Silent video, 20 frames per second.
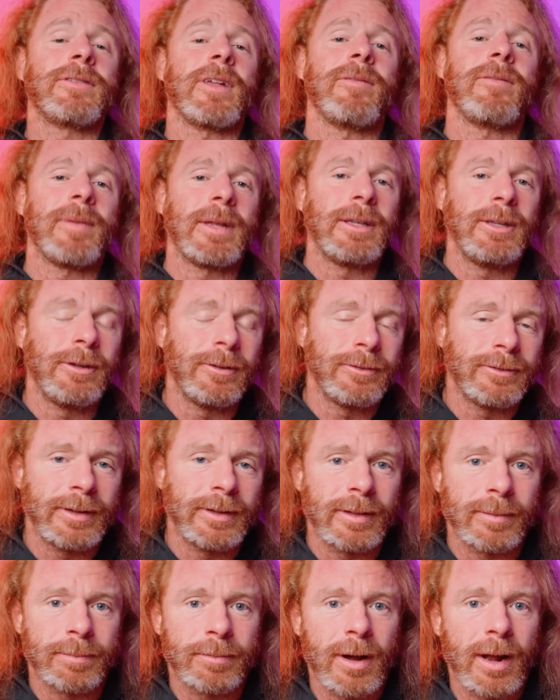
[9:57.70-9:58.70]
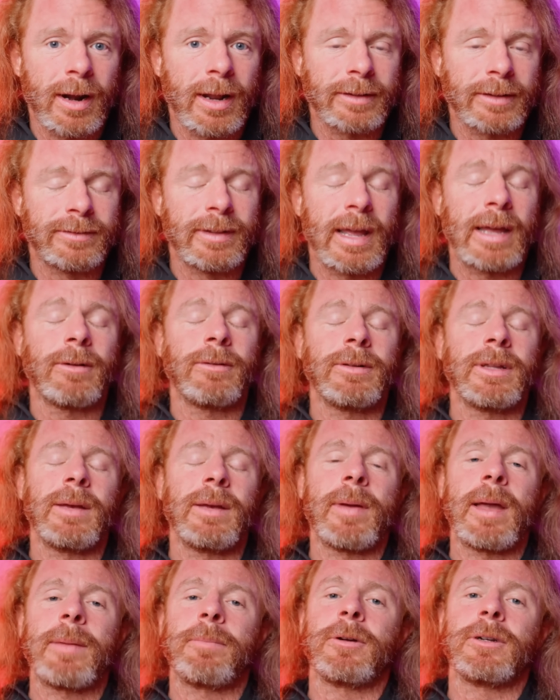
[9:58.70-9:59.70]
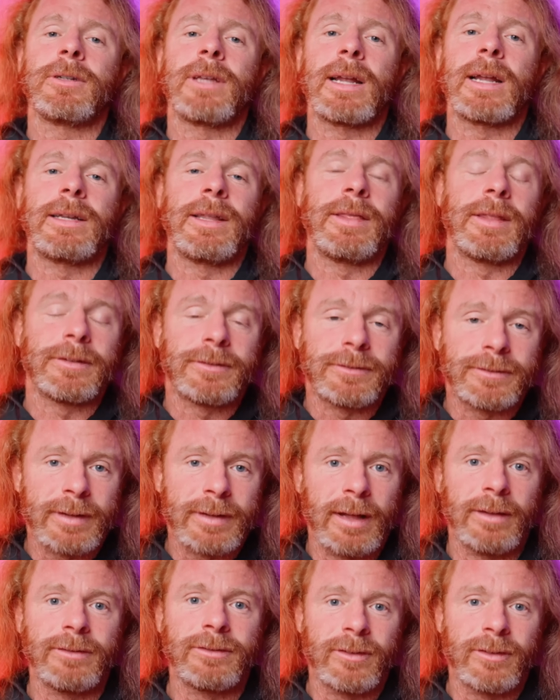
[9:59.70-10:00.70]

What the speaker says: I've been using the products, not only am I protecting the cells